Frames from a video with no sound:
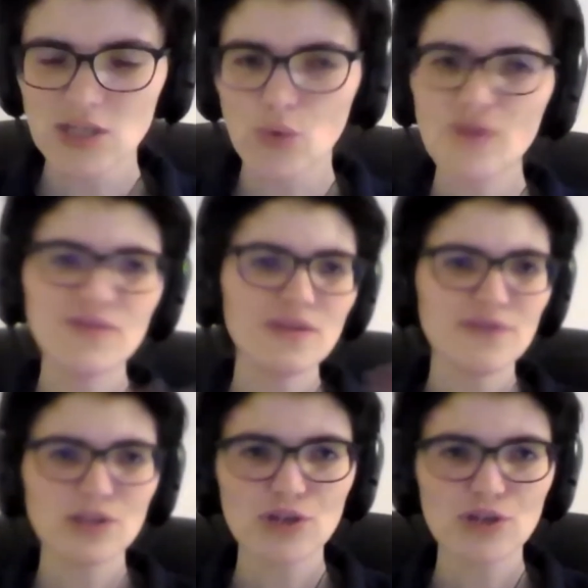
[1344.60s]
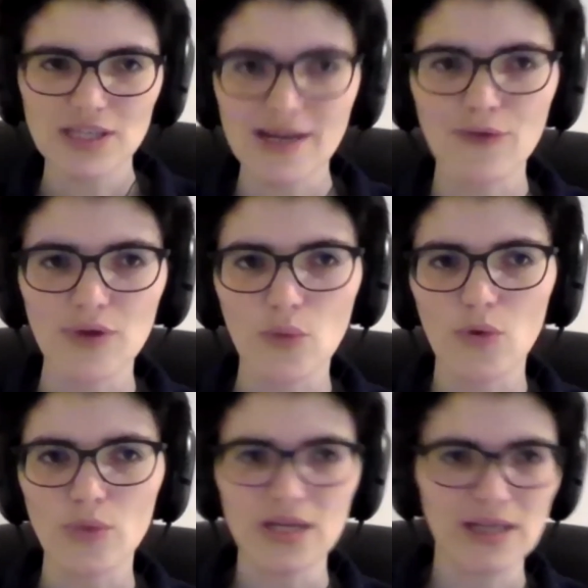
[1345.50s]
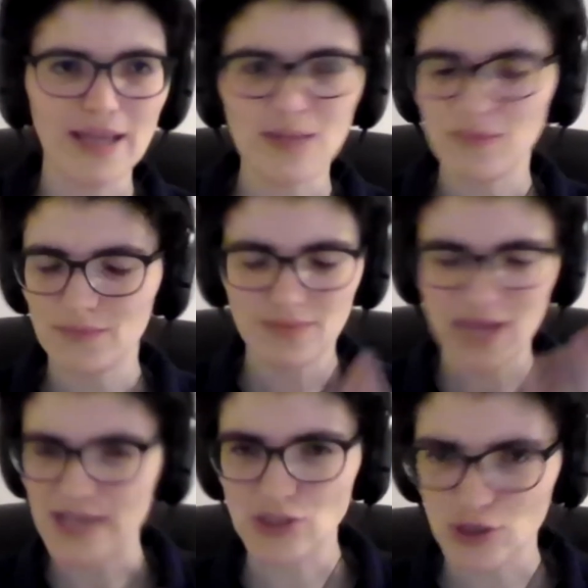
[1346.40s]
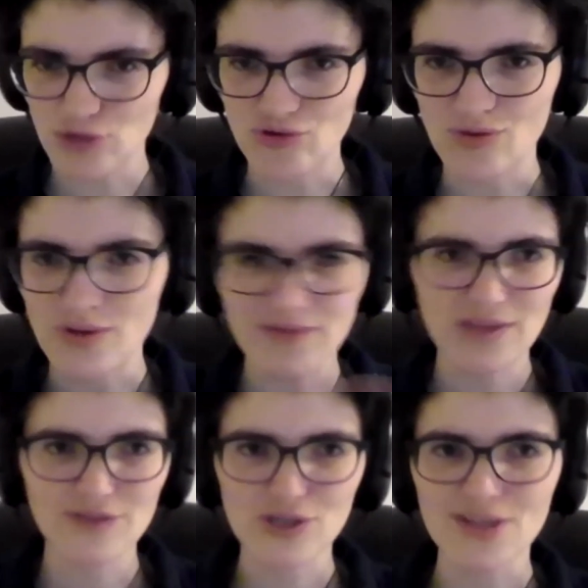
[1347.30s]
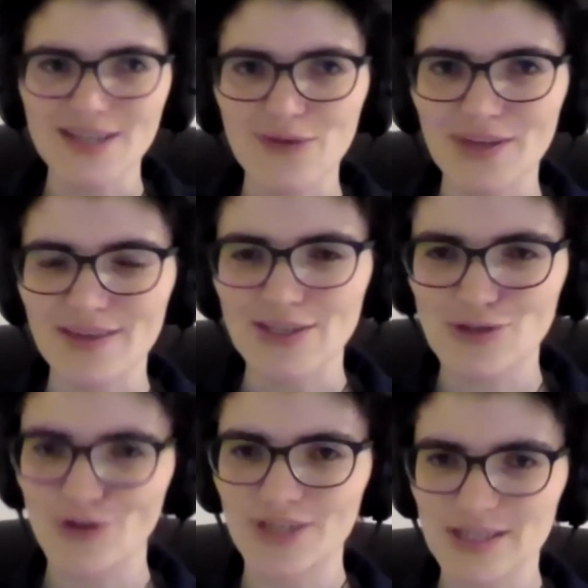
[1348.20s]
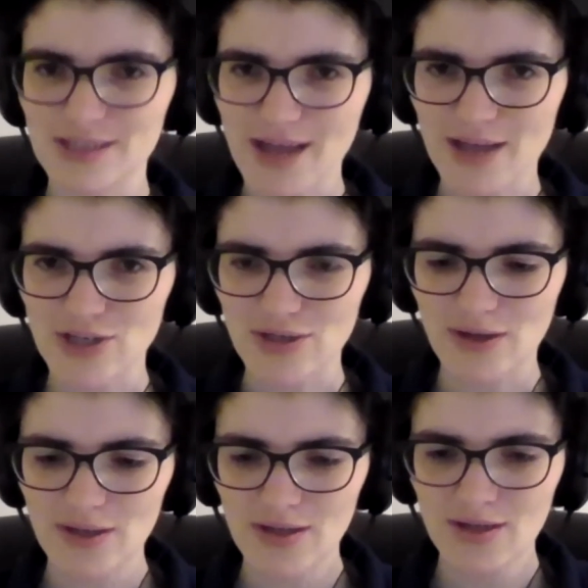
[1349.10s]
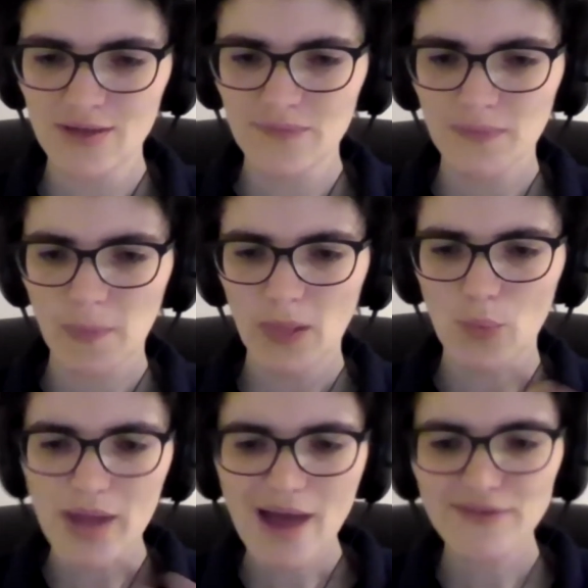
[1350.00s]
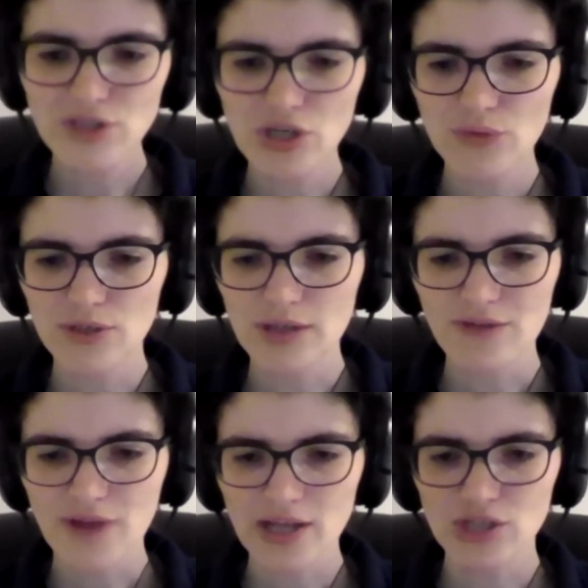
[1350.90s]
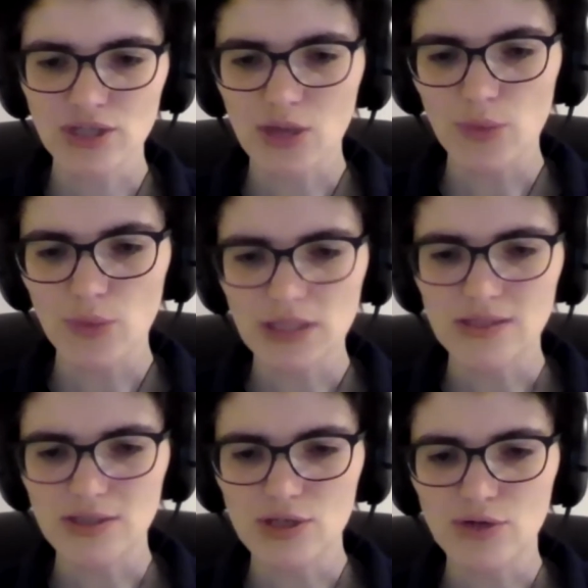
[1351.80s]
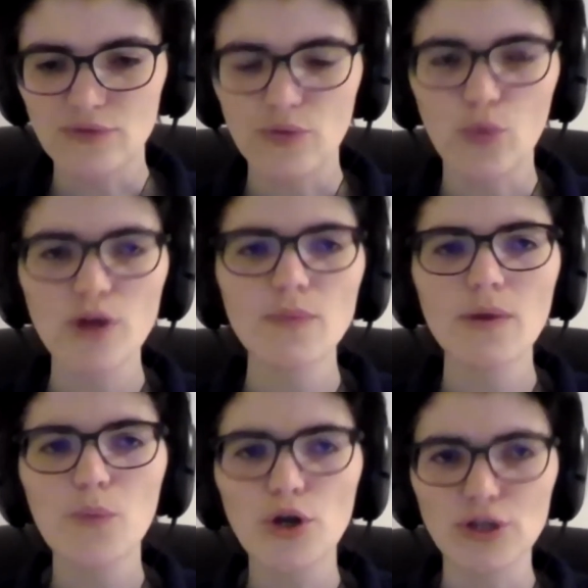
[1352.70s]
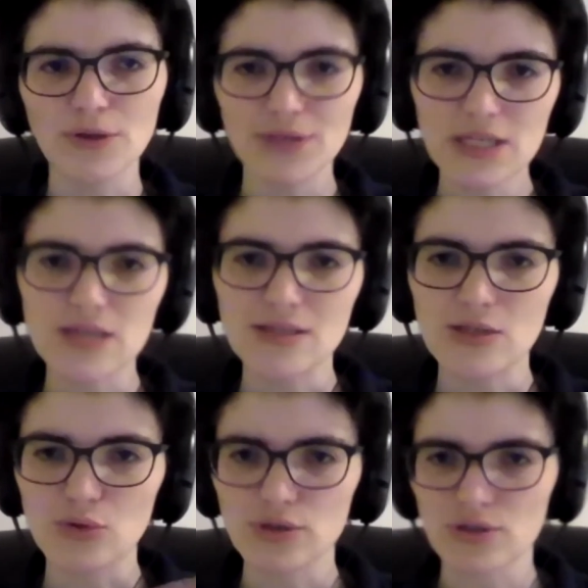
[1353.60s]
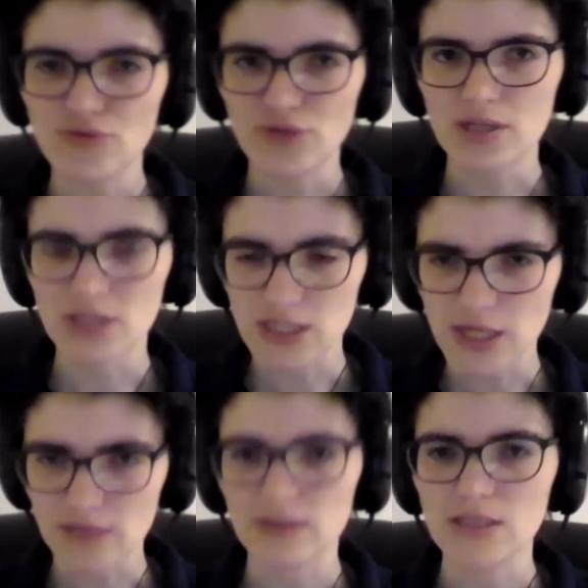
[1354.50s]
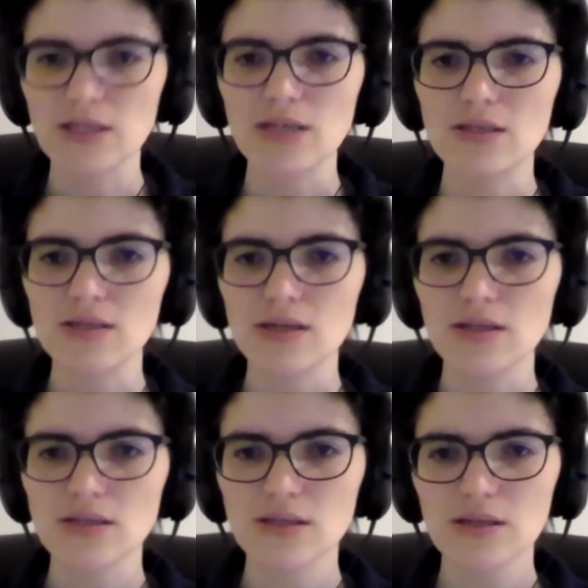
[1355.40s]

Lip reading: even if it turns out that what we claim is not true, even if it turns out that there's not this detection, we have shown the direction that we need to go for what a model needs in order to reconcile these data sets.